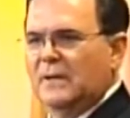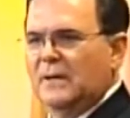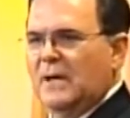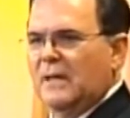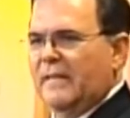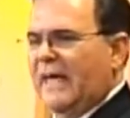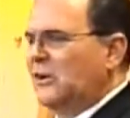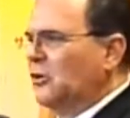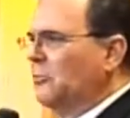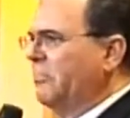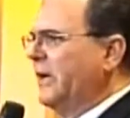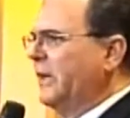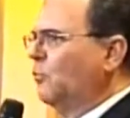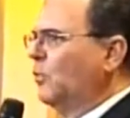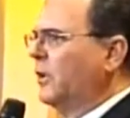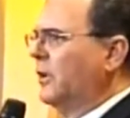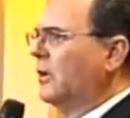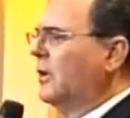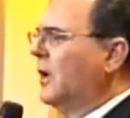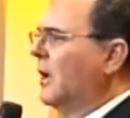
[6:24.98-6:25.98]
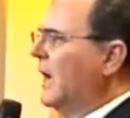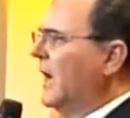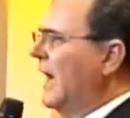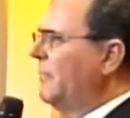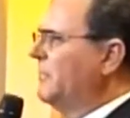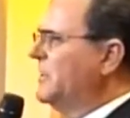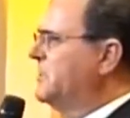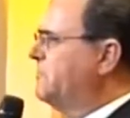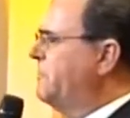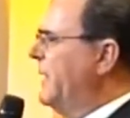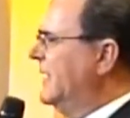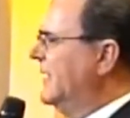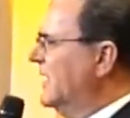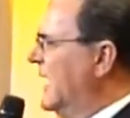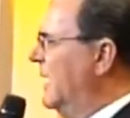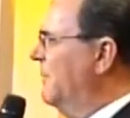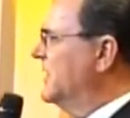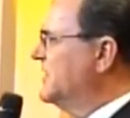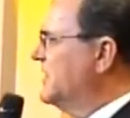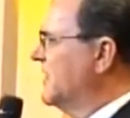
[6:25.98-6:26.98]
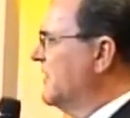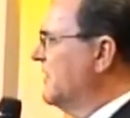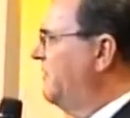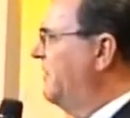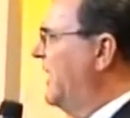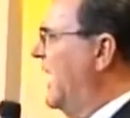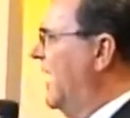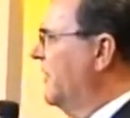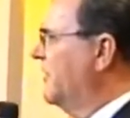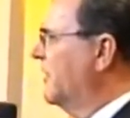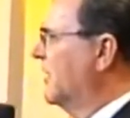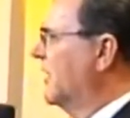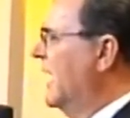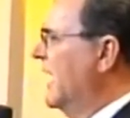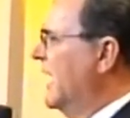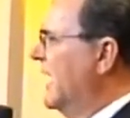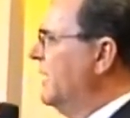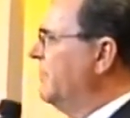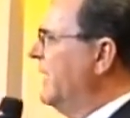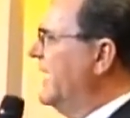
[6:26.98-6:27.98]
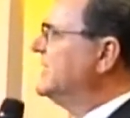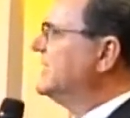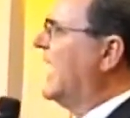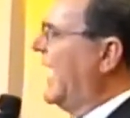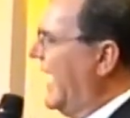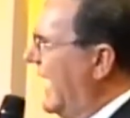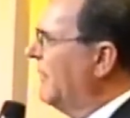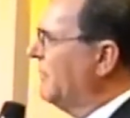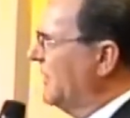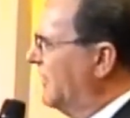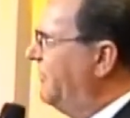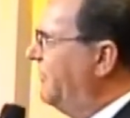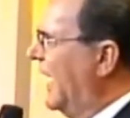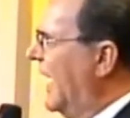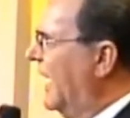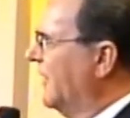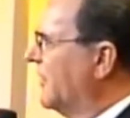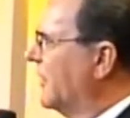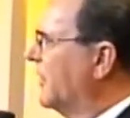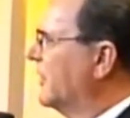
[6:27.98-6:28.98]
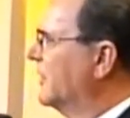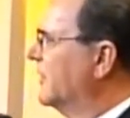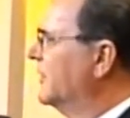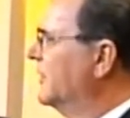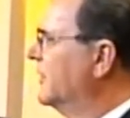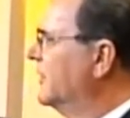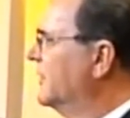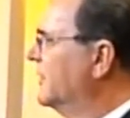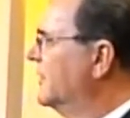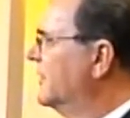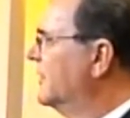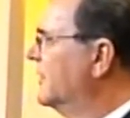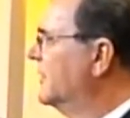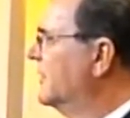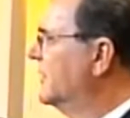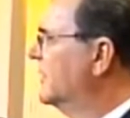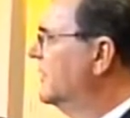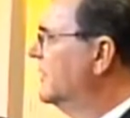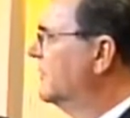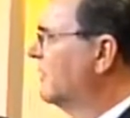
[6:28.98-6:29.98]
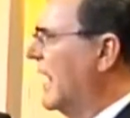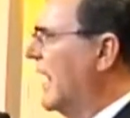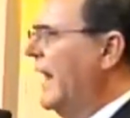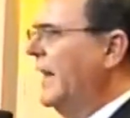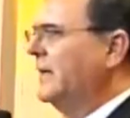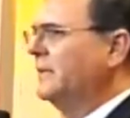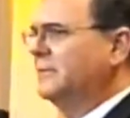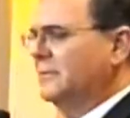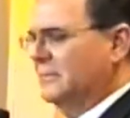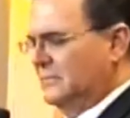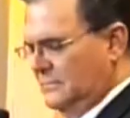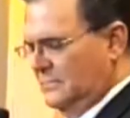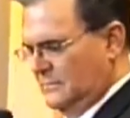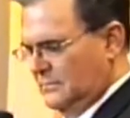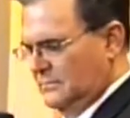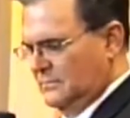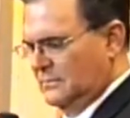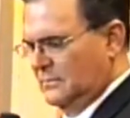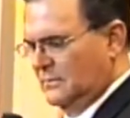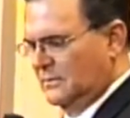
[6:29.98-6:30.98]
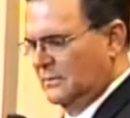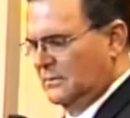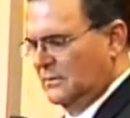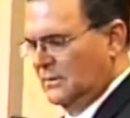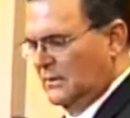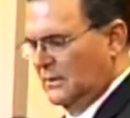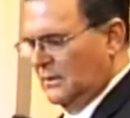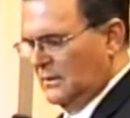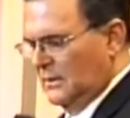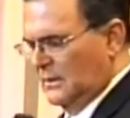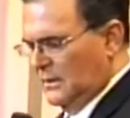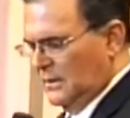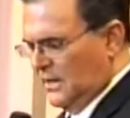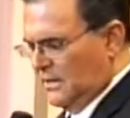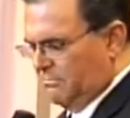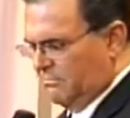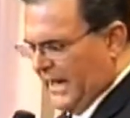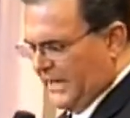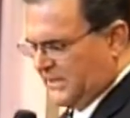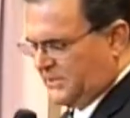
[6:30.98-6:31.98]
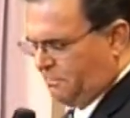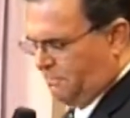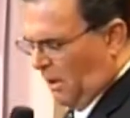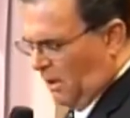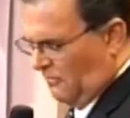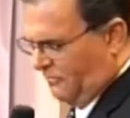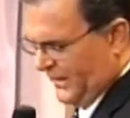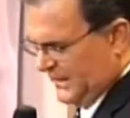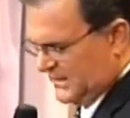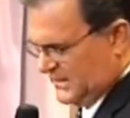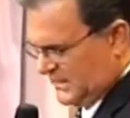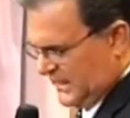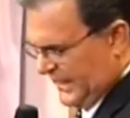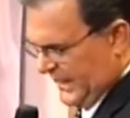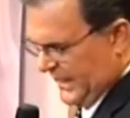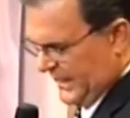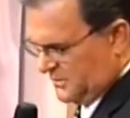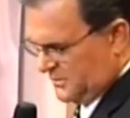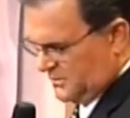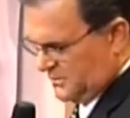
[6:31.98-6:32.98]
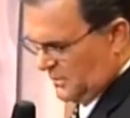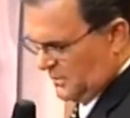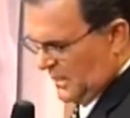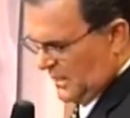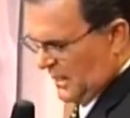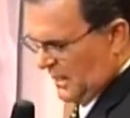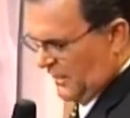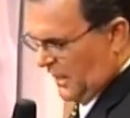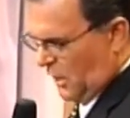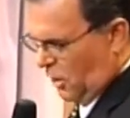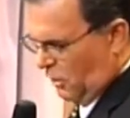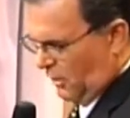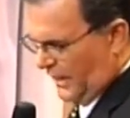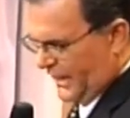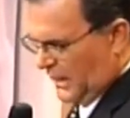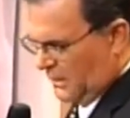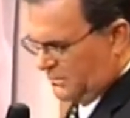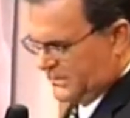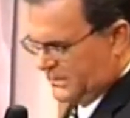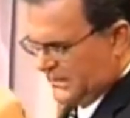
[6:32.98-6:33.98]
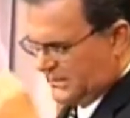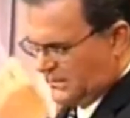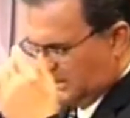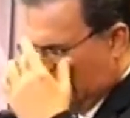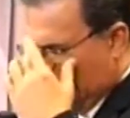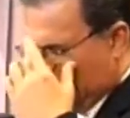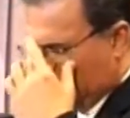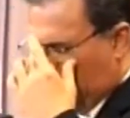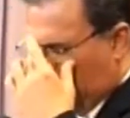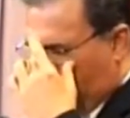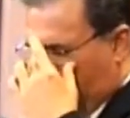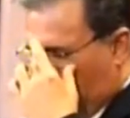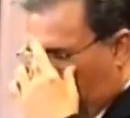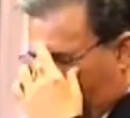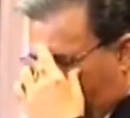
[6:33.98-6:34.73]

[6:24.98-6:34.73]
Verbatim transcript: That don't mean we're I'm a spitting image of the Father. It means I am the Father. Right? It makes perfect sense. The Holy Ghost is not the third